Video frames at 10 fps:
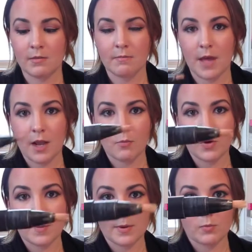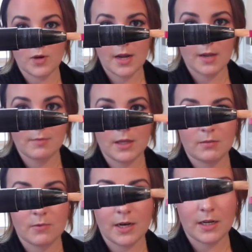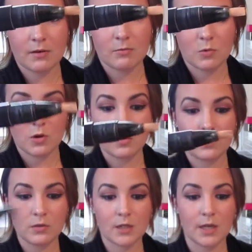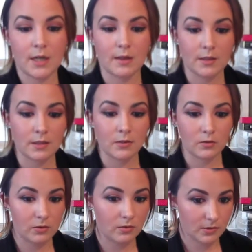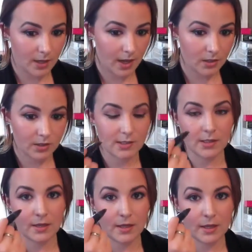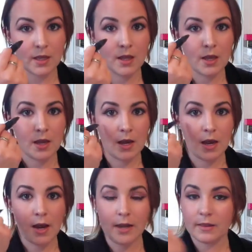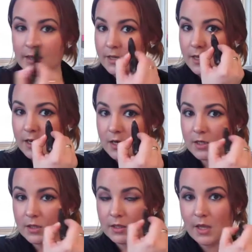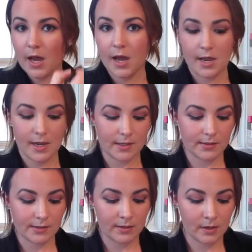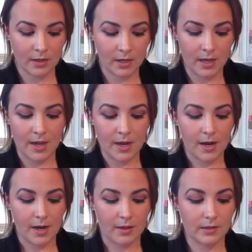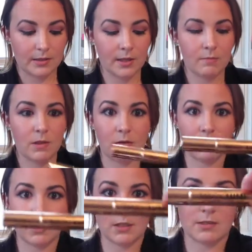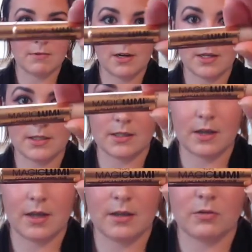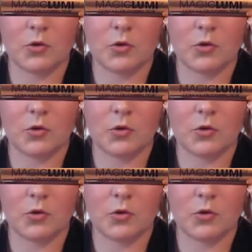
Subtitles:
MAC Prep and Prime in Radiant Rose, and I like to use that just to like highlight underneath the eyes. And the same thing with this one. It's the